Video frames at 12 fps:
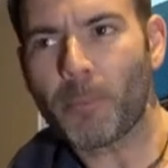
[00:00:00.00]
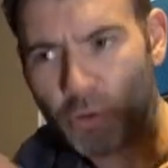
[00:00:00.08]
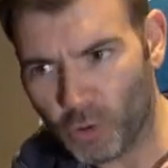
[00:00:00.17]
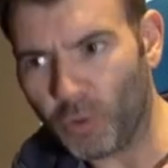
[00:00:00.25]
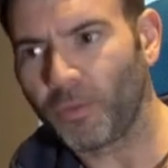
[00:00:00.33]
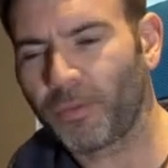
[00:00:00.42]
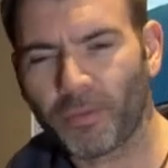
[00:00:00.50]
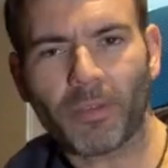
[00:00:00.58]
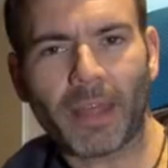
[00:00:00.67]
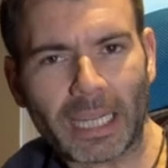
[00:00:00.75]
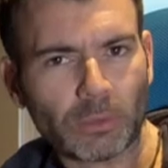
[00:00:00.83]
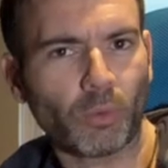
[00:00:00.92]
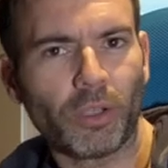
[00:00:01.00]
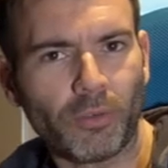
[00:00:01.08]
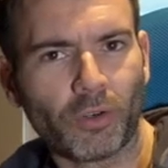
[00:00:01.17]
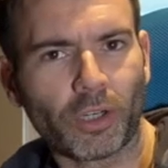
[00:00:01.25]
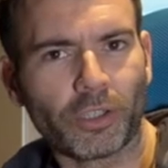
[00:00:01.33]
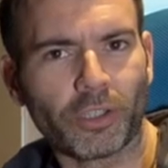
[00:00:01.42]
Proof. That's what
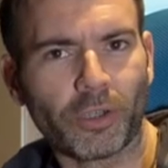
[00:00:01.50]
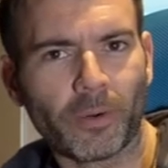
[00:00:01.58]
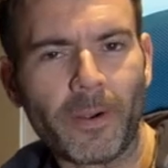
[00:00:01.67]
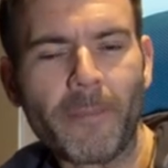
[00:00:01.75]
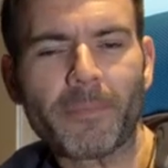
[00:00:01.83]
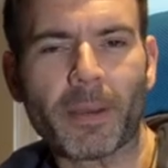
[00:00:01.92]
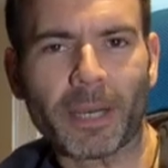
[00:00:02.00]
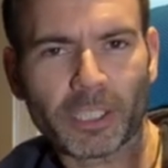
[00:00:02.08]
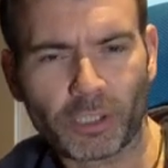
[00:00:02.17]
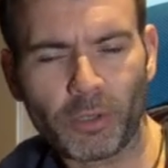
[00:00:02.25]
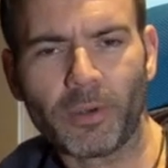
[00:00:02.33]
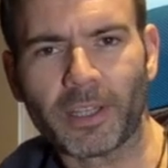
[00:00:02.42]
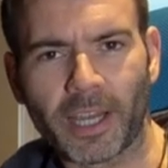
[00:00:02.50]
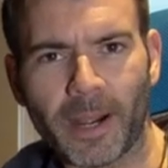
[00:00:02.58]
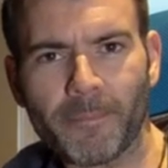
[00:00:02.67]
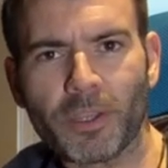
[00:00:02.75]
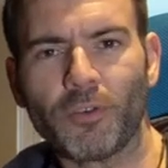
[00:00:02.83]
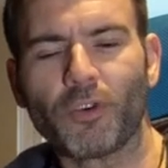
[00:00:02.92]
you've got to do. And by doing
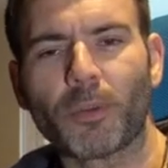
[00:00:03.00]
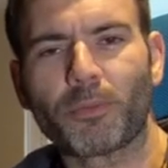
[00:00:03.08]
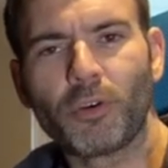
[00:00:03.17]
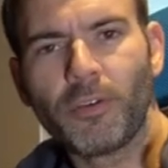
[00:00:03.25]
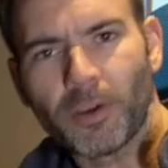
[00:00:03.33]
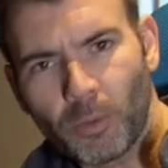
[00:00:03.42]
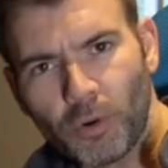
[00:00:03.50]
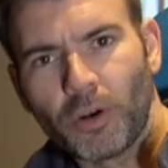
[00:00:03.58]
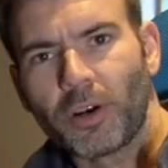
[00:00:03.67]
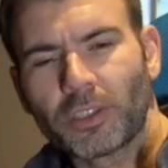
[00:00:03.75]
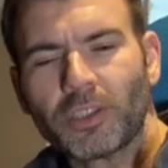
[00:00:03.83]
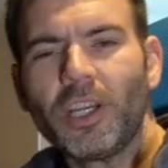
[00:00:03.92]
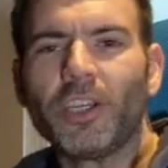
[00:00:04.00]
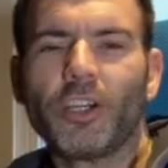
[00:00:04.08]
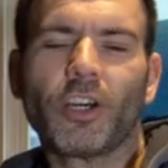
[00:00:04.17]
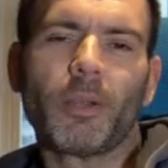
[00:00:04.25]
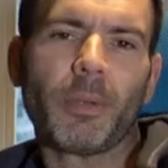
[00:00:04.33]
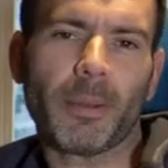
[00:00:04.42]
that, you've got to prove it works.
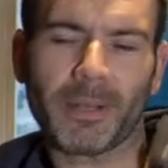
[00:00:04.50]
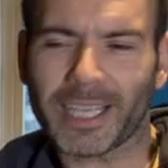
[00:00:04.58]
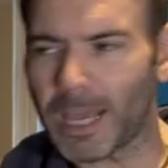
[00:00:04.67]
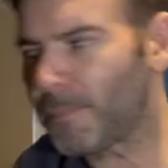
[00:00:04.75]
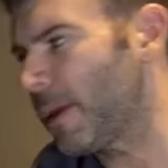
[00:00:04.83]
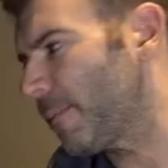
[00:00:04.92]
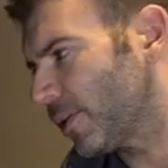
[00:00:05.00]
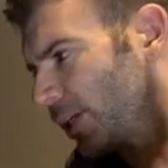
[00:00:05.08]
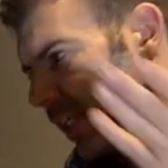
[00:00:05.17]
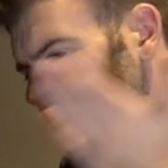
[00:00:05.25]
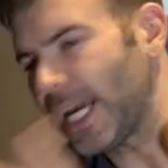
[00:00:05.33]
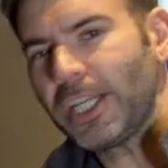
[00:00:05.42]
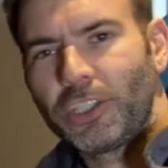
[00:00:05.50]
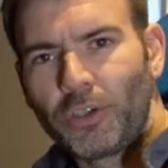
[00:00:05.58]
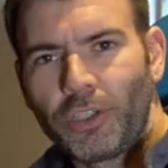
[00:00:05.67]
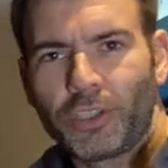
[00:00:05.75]
You've got to be able to get people engaging on